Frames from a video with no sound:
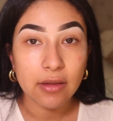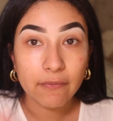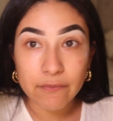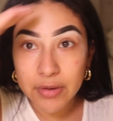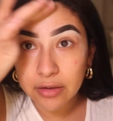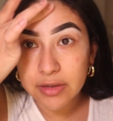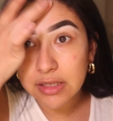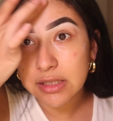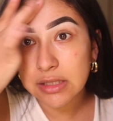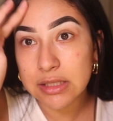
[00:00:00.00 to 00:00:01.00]

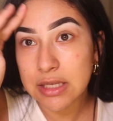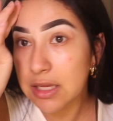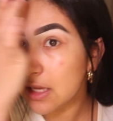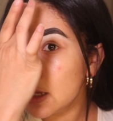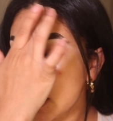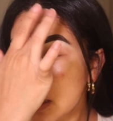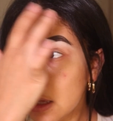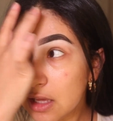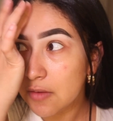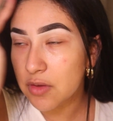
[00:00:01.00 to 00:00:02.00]
very sticky.
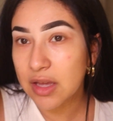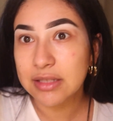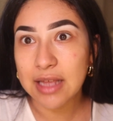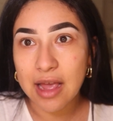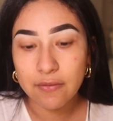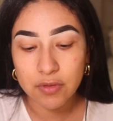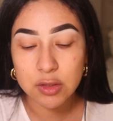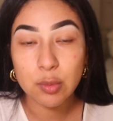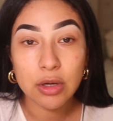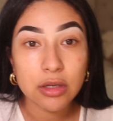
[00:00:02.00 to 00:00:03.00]
If you guys have
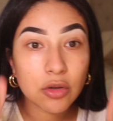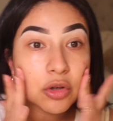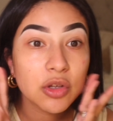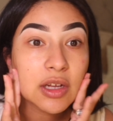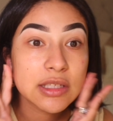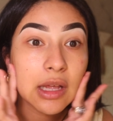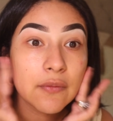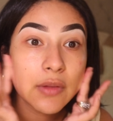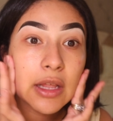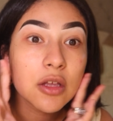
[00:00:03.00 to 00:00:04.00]
this product or you guys
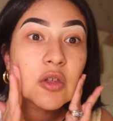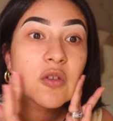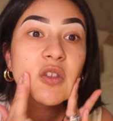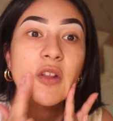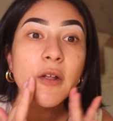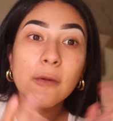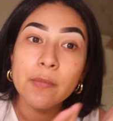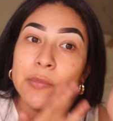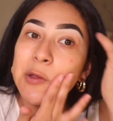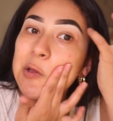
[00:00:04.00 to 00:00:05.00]
have like used it,
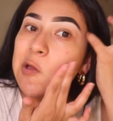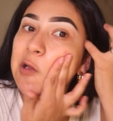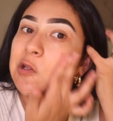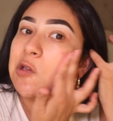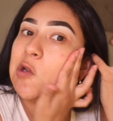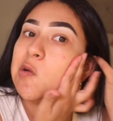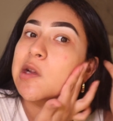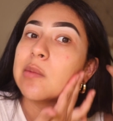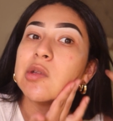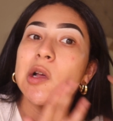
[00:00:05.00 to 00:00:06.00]
you guys know
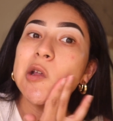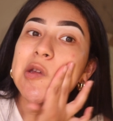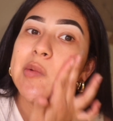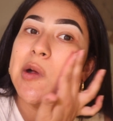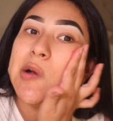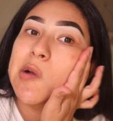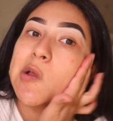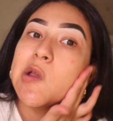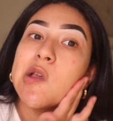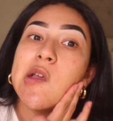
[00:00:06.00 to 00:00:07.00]
what I'm talking about.
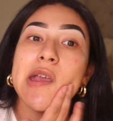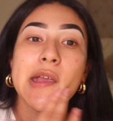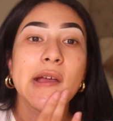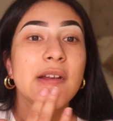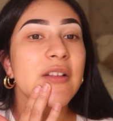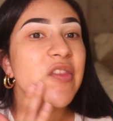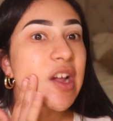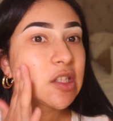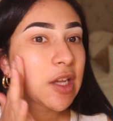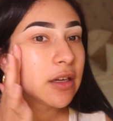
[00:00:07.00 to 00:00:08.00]
And
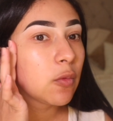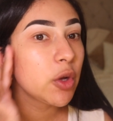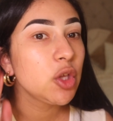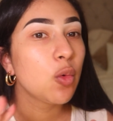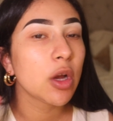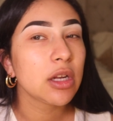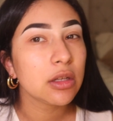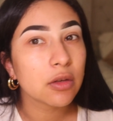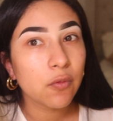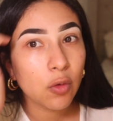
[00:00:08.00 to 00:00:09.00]
that's kind of what you want to
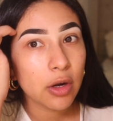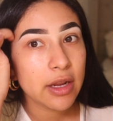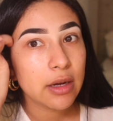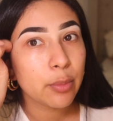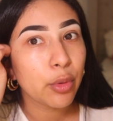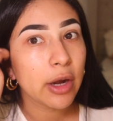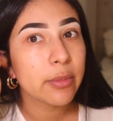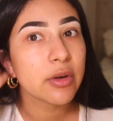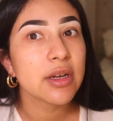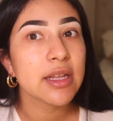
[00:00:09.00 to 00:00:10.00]
look for in a
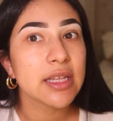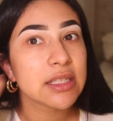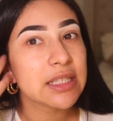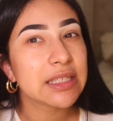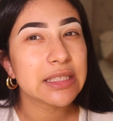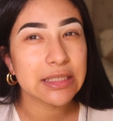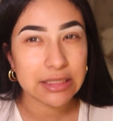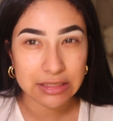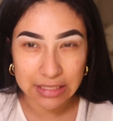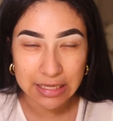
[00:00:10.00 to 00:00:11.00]
primer, is the
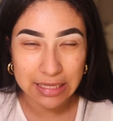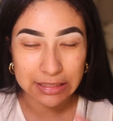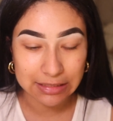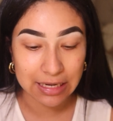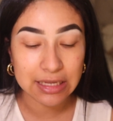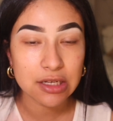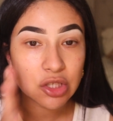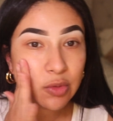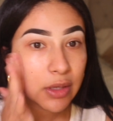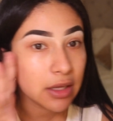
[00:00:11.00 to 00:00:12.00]
sticky and the tackiness
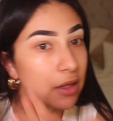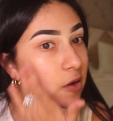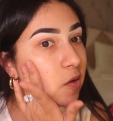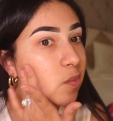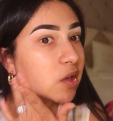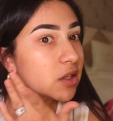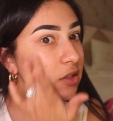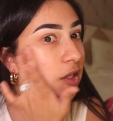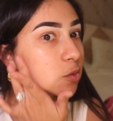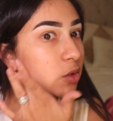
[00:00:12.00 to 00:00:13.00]
to it, because
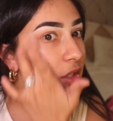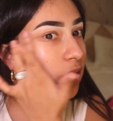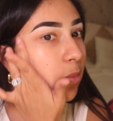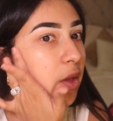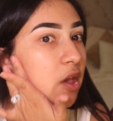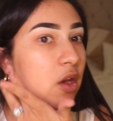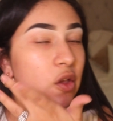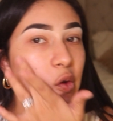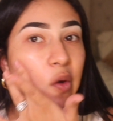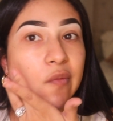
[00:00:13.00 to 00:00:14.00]
that's what's going to make
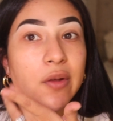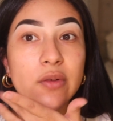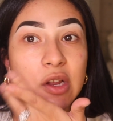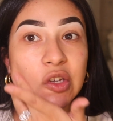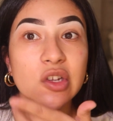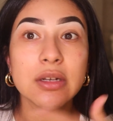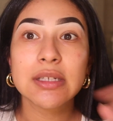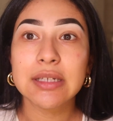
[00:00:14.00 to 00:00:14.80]
your foundation